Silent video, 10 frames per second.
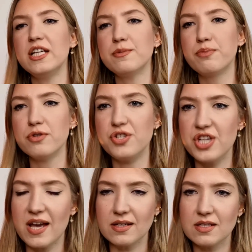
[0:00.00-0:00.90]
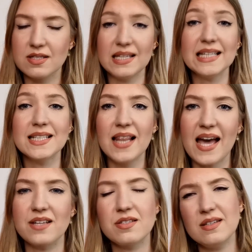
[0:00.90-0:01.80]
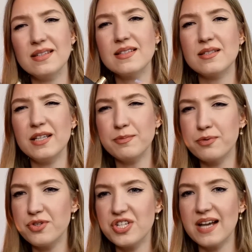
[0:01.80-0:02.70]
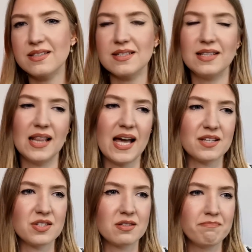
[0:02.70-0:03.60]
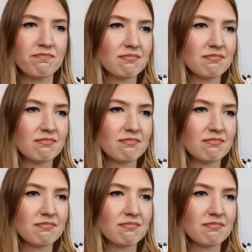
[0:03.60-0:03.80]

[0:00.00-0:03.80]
It projects, it lasts, it projects and lasts